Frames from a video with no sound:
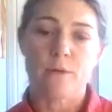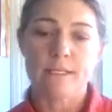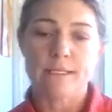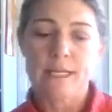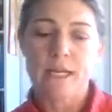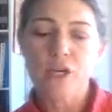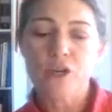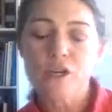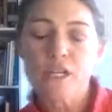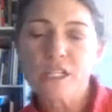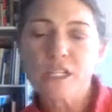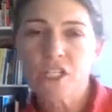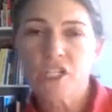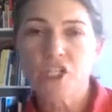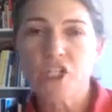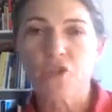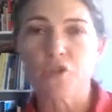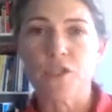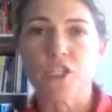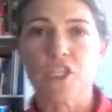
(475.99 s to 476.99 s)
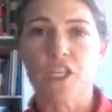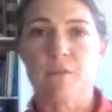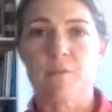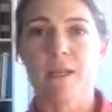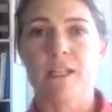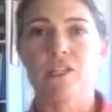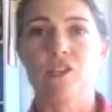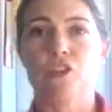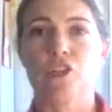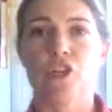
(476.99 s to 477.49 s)
has increased the juice to the
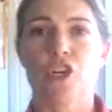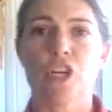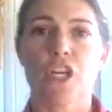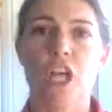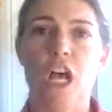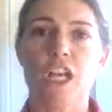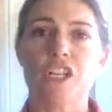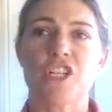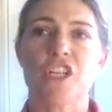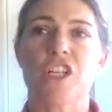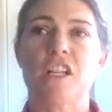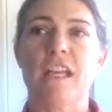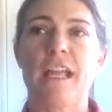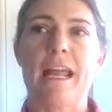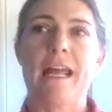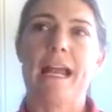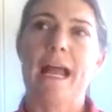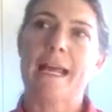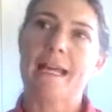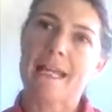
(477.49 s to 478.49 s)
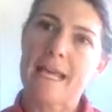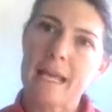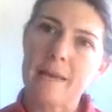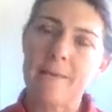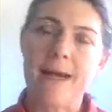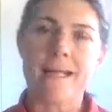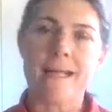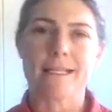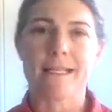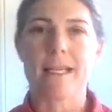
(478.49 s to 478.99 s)
muscle neurologically, and I keep
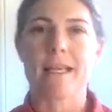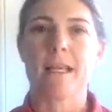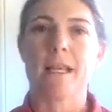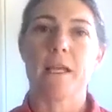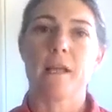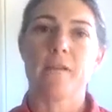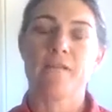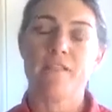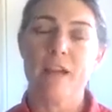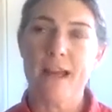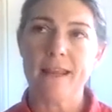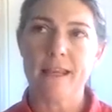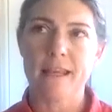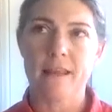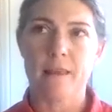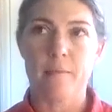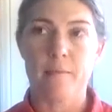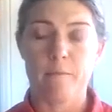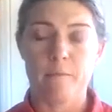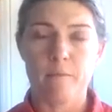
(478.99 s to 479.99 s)
asking, finally the